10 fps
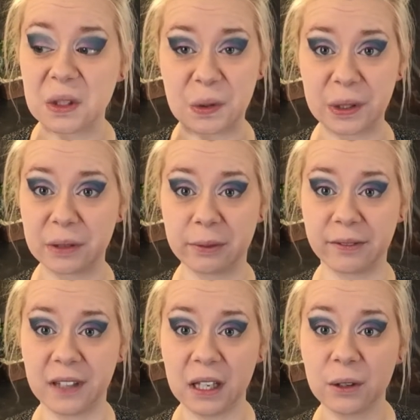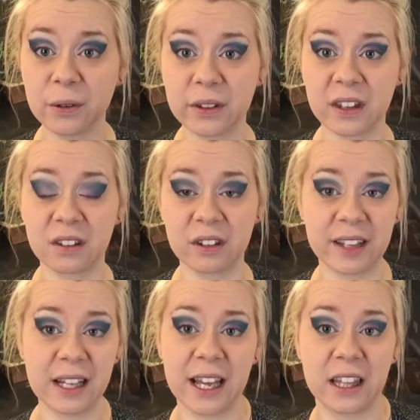or reviews. It's just
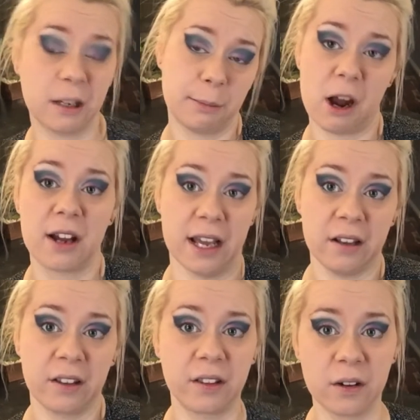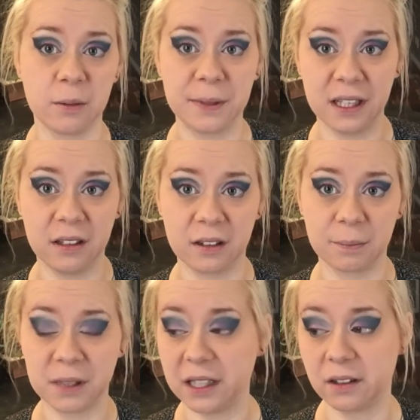I like their products. So please
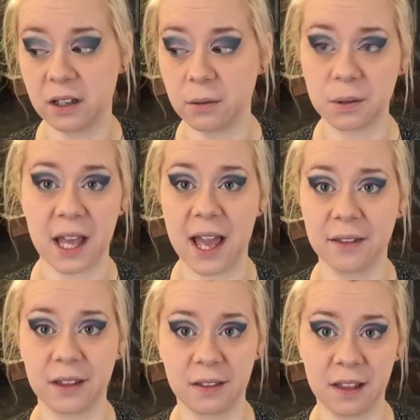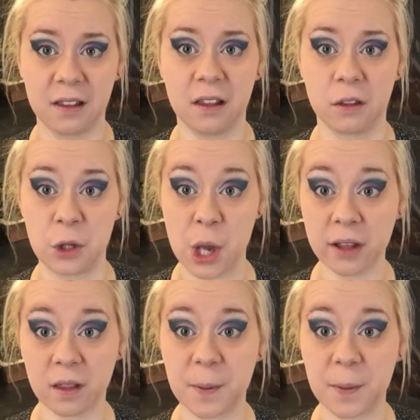note that this is not